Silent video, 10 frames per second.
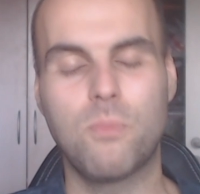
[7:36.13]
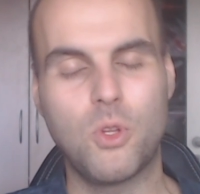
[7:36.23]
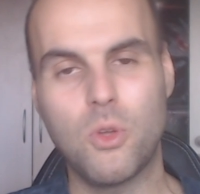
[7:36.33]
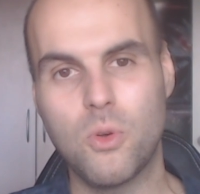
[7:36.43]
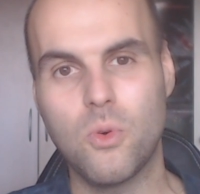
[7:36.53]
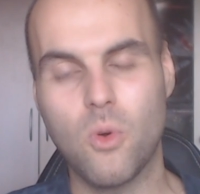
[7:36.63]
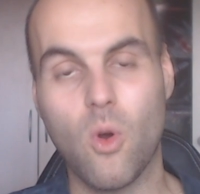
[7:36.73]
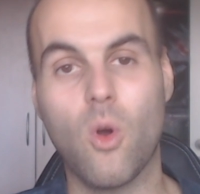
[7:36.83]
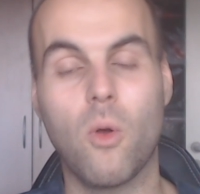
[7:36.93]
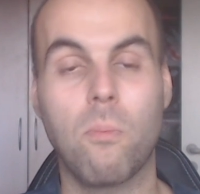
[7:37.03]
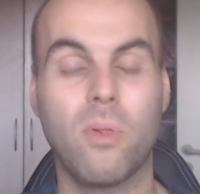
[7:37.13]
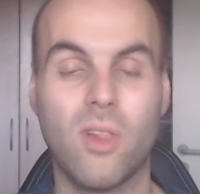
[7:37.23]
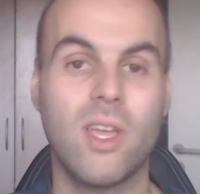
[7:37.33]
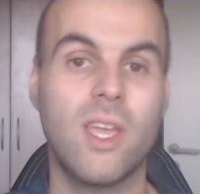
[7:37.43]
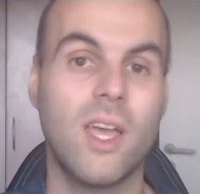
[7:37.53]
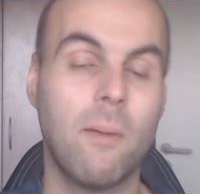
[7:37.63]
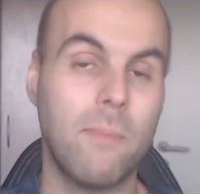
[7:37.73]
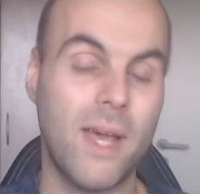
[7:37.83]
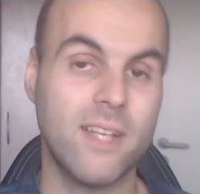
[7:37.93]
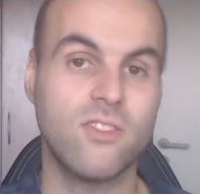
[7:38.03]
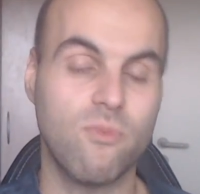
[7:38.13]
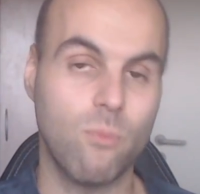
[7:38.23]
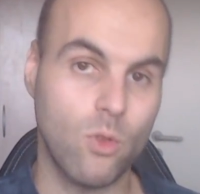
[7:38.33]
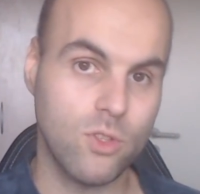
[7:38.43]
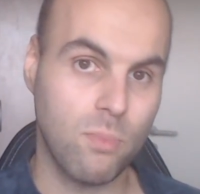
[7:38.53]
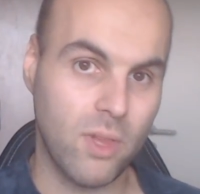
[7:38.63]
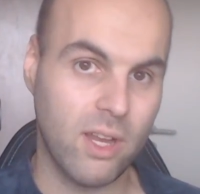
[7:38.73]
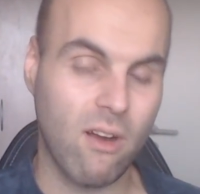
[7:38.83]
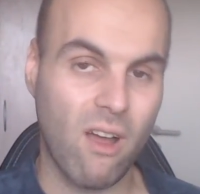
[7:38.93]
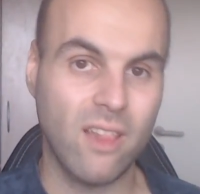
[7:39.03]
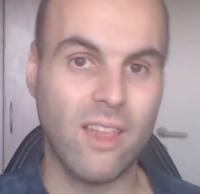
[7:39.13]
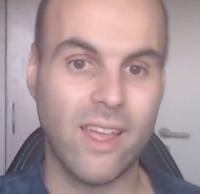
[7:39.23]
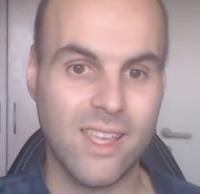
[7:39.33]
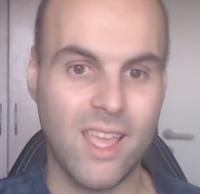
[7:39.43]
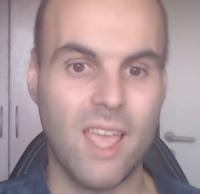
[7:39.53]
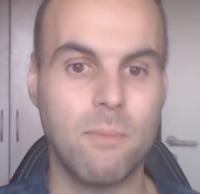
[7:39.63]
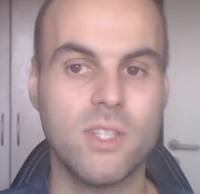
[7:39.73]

do or play a massive multiplayer online game.